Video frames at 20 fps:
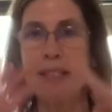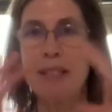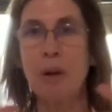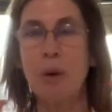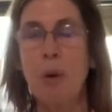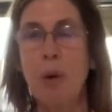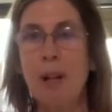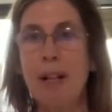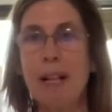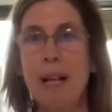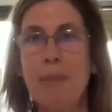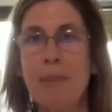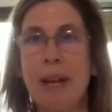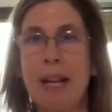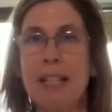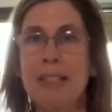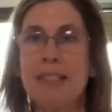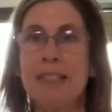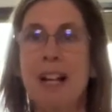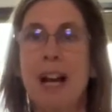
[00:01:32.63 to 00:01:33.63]
All
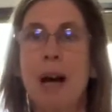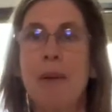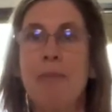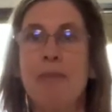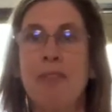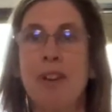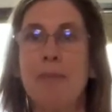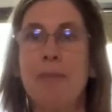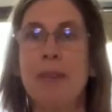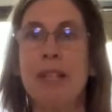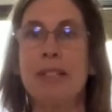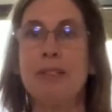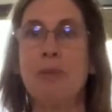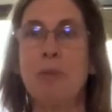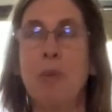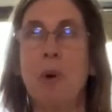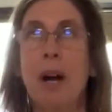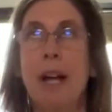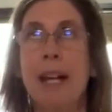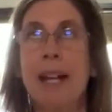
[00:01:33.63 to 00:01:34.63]
commands come from this
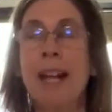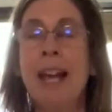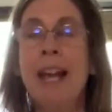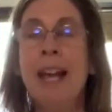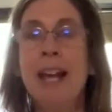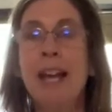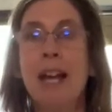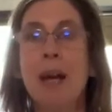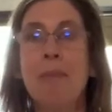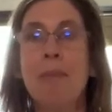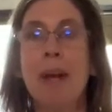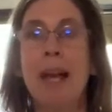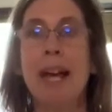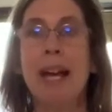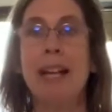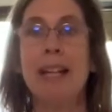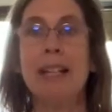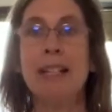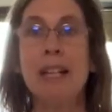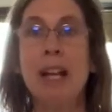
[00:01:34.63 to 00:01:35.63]
one
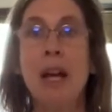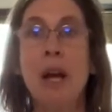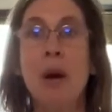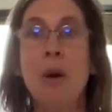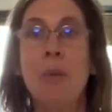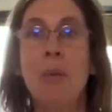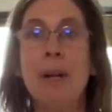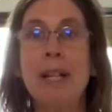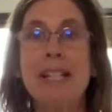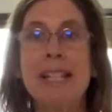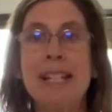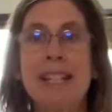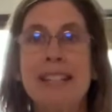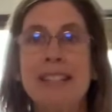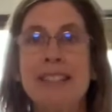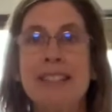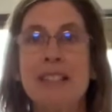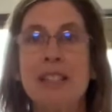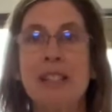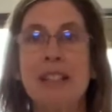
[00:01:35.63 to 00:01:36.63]
command, which
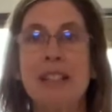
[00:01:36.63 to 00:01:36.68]
is to